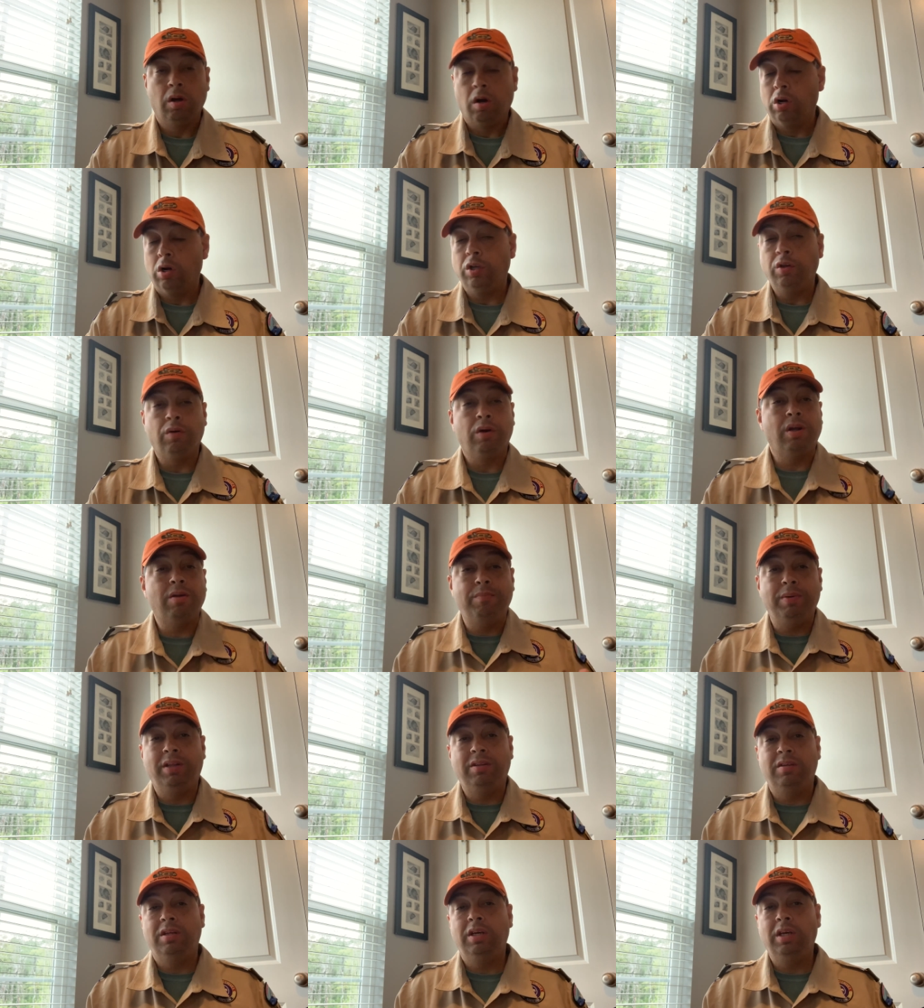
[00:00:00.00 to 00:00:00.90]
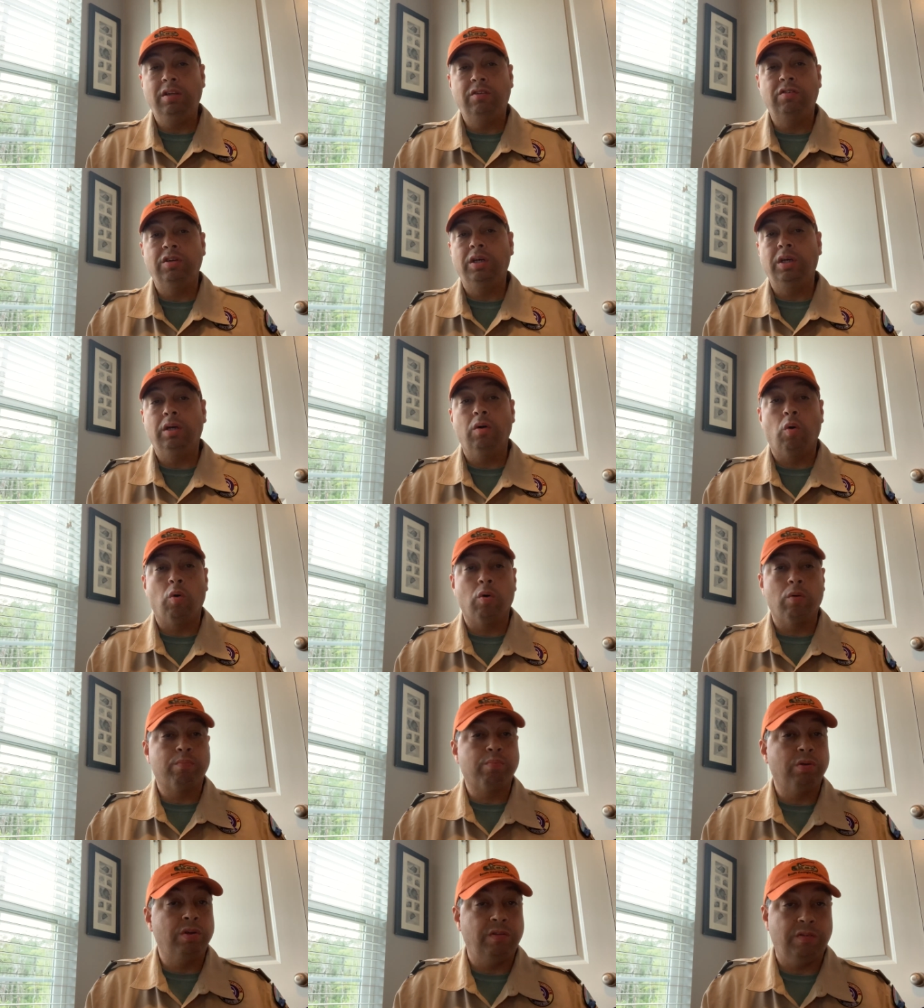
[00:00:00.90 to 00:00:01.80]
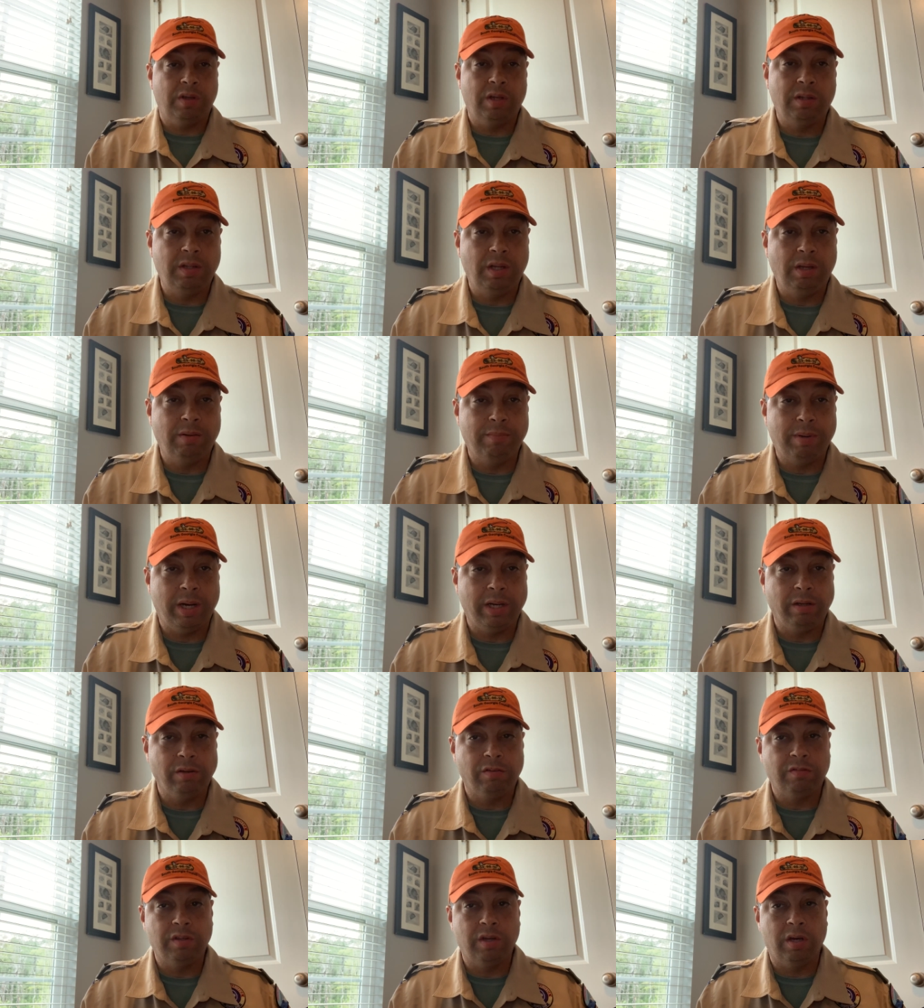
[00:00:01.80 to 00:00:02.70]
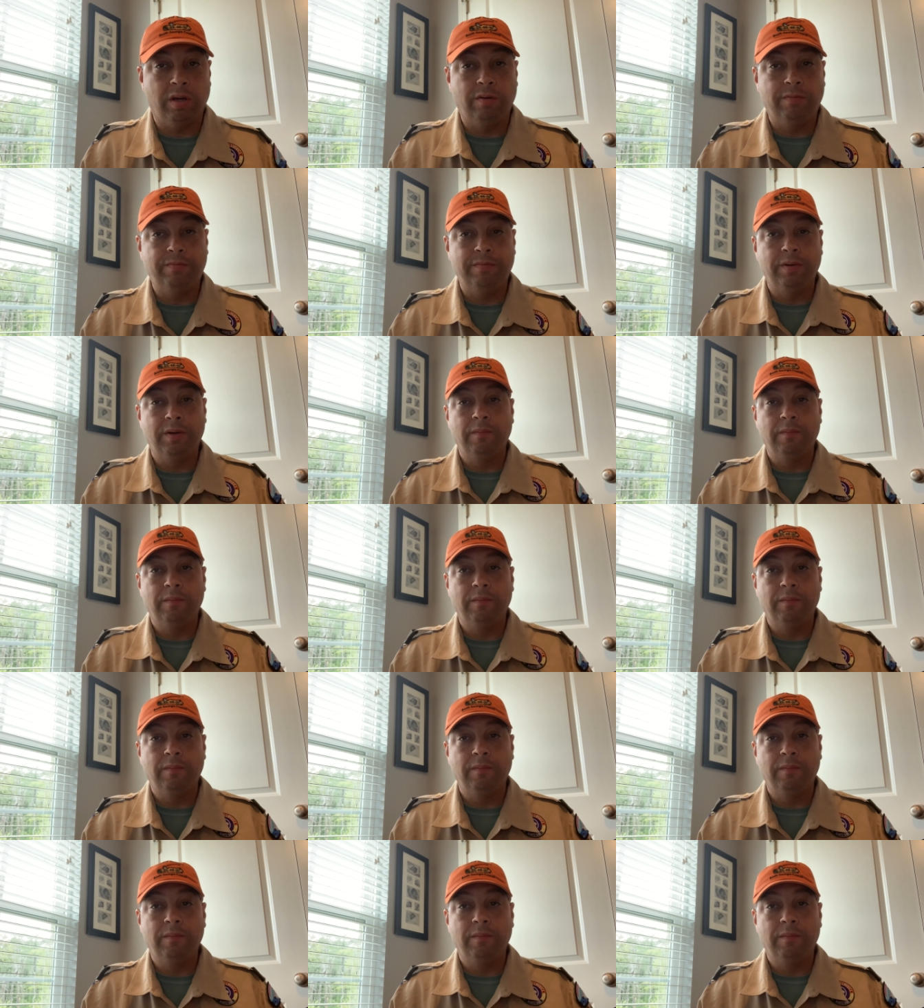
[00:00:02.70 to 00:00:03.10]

Are you going to be teaching or presenting by yourself?